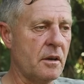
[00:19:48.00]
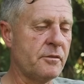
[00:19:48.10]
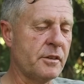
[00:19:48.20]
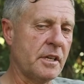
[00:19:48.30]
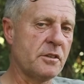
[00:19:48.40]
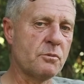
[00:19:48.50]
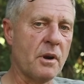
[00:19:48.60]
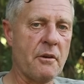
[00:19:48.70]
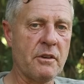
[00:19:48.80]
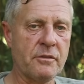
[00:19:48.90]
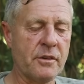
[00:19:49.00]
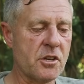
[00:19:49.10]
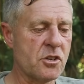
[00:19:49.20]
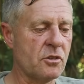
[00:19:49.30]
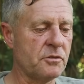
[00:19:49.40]
for these wary
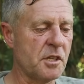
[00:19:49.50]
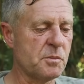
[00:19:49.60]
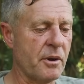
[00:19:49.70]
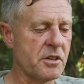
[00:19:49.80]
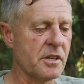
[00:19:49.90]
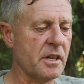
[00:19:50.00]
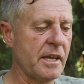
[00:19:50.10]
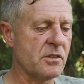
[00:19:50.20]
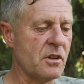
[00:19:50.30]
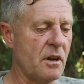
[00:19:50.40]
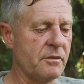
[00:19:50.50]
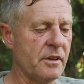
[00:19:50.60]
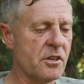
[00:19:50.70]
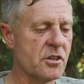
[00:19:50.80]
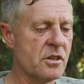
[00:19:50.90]
fish on these pressured lakes that I
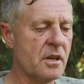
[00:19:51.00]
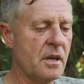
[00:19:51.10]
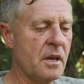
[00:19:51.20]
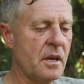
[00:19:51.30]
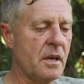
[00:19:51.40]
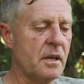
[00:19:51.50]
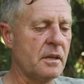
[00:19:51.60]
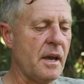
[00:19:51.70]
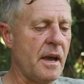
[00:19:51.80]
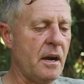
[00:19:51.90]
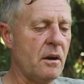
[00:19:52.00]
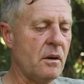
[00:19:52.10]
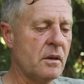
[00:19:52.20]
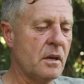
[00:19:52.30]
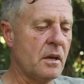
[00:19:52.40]
fish. Now,
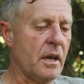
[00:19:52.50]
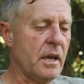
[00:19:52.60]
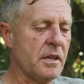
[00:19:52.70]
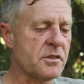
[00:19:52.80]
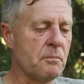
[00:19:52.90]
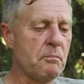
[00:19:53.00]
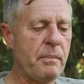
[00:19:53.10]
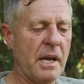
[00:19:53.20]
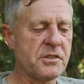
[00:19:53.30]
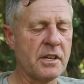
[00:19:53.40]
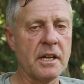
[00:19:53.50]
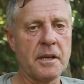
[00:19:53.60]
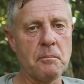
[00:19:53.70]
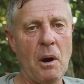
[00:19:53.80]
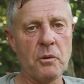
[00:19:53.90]
it's basically
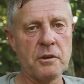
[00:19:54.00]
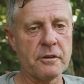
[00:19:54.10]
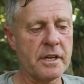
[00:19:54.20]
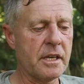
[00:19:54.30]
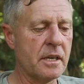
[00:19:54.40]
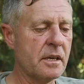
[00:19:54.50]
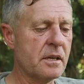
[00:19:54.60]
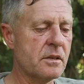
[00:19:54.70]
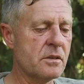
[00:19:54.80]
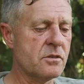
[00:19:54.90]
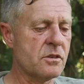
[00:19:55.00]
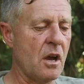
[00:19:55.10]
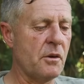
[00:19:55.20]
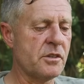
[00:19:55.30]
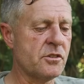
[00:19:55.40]
a multi-rig.
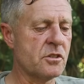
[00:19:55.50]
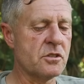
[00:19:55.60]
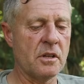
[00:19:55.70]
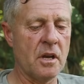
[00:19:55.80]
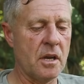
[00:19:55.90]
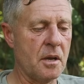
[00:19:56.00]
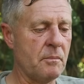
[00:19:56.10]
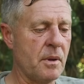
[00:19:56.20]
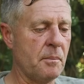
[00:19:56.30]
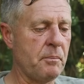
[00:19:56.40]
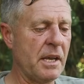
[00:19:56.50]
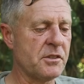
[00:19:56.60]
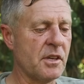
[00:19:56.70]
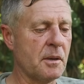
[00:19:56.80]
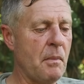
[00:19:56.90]
So it's just a
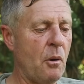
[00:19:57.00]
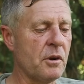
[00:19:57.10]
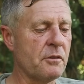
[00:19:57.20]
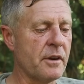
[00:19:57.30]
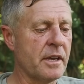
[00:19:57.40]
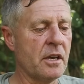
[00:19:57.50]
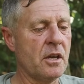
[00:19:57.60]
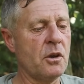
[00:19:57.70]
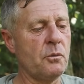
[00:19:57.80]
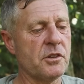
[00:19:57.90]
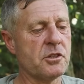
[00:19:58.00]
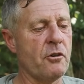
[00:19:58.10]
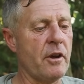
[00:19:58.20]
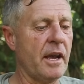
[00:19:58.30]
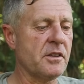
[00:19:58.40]
basic multi-rig, which
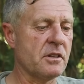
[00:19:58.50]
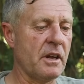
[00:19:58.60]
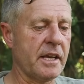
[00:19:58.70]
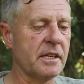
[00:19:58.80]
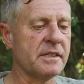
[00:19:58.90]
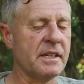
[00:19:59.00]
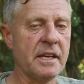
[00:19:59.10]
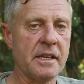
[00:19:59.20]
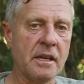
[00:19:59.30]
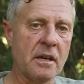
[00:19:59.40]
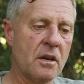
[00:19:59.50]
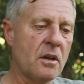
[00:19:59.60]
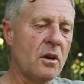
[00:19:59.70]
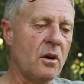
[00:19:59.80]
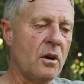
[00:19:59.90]
creates like a D
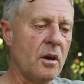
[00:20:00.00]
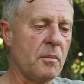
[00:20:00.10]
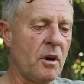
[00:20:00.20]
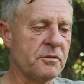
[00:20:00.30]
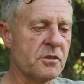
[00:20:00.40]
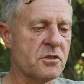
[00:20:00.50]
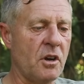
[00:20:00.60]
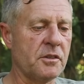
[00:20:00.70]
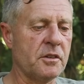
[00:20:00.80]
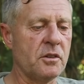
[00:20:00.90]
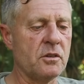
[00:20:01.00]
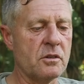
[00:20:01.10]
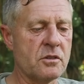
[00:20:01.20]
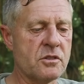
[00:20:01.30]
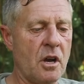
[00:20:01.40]
off the side of the
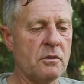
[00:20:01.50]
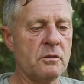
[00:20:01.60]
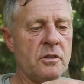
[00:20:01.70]
hook. So